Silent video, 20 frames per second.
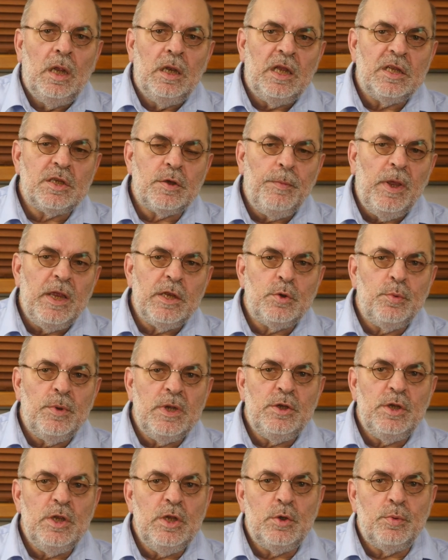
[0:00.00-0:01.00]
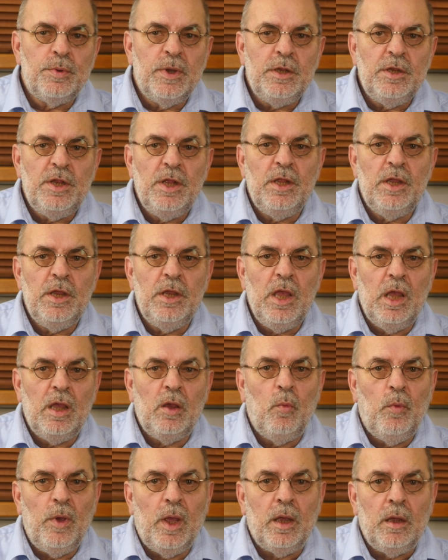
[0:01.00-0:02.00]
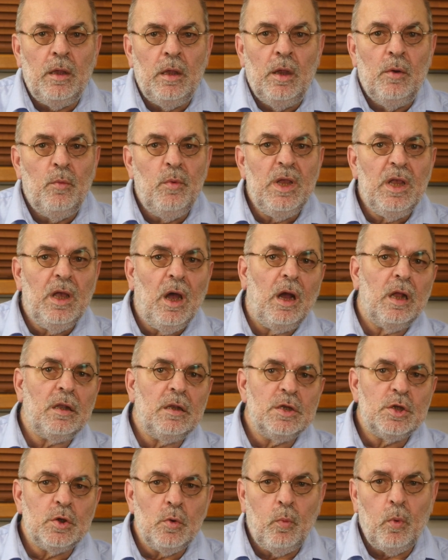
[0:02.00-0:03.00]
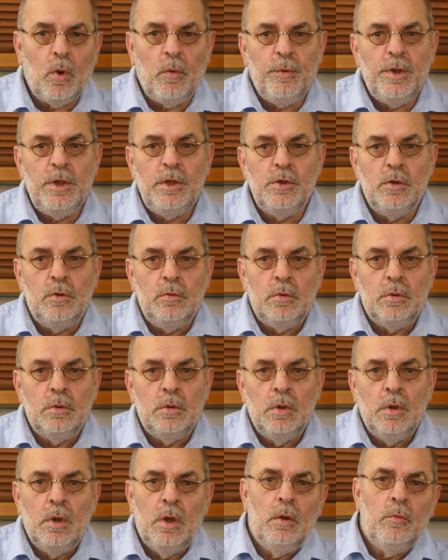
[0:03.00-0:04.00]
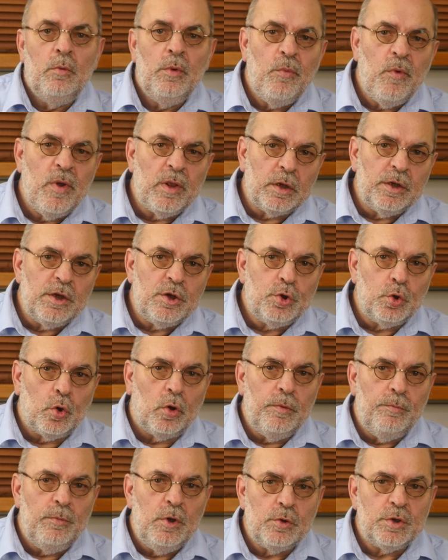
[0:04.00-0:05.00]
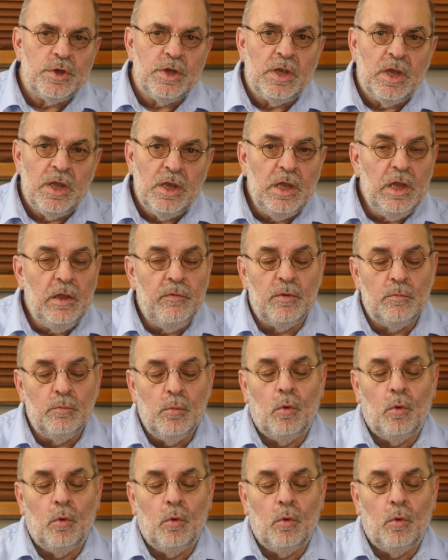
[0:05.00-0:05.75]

Let's make 2020 the year where, regardless of what we do, we will enjoy music even